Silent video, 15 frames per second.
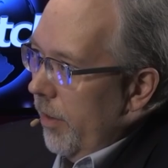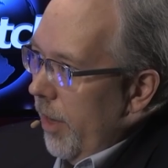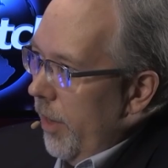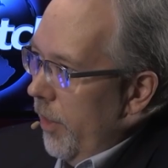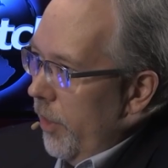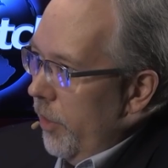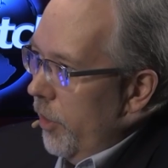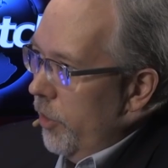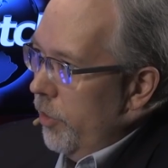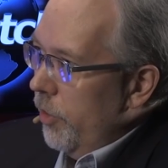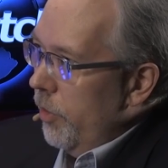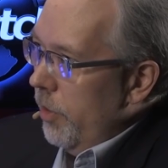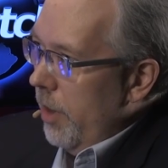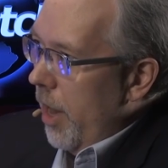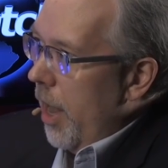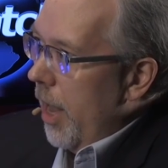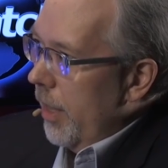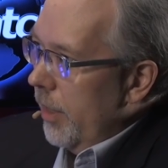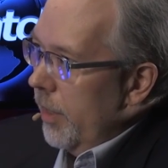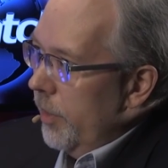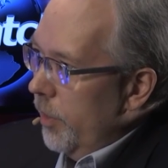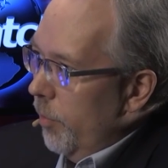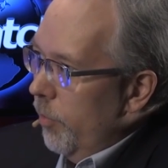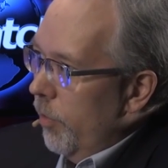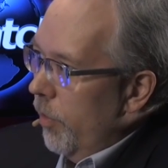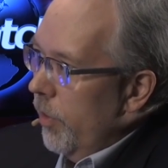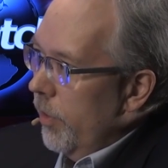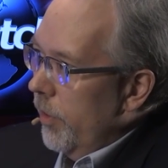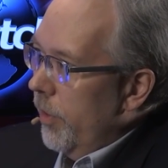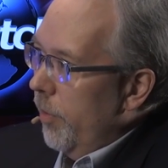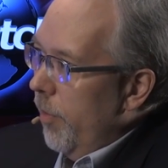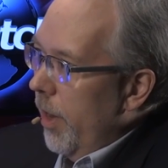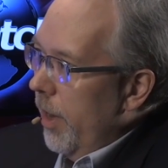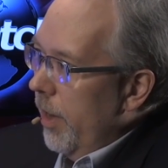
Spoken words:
okay, that you're not this important to